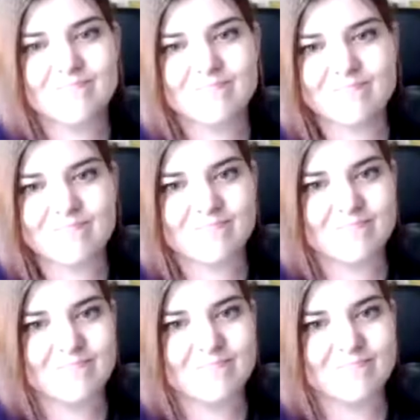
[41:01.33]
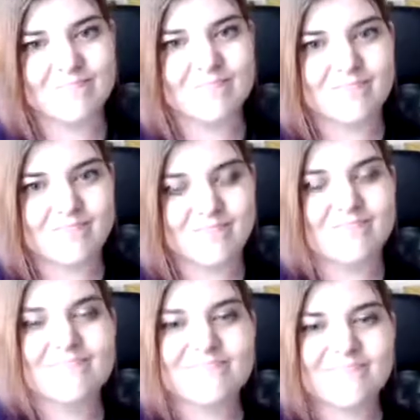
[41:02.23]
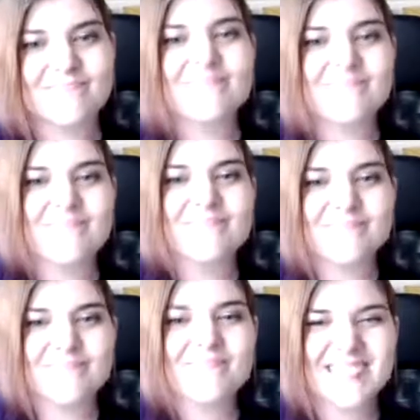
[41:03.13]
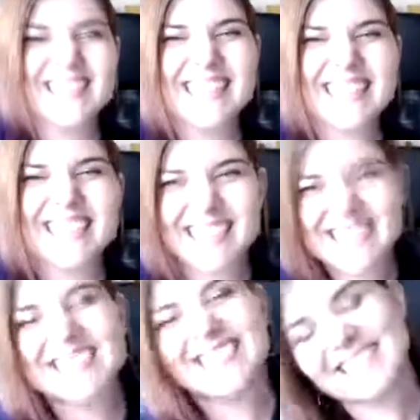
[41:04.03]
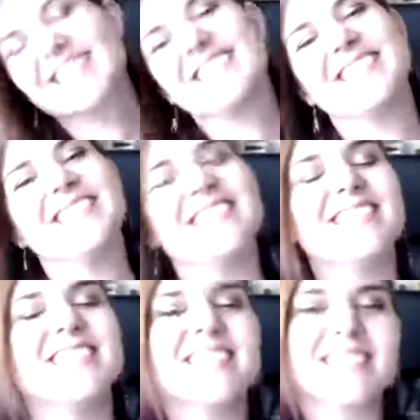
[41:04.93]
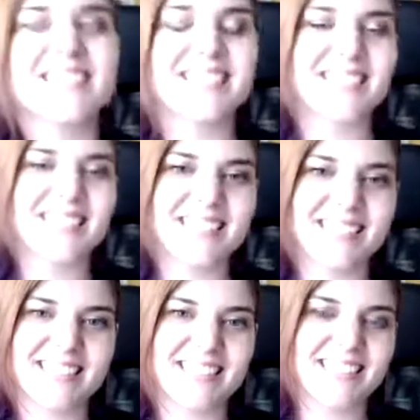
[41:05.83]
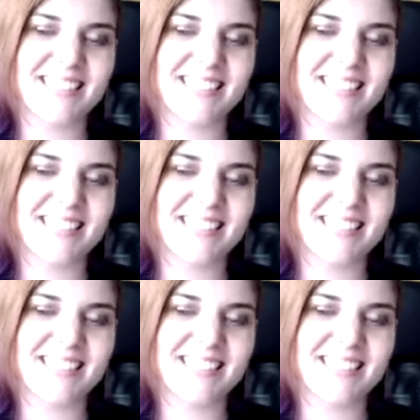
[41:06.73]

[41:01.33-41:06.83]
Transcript: (silent)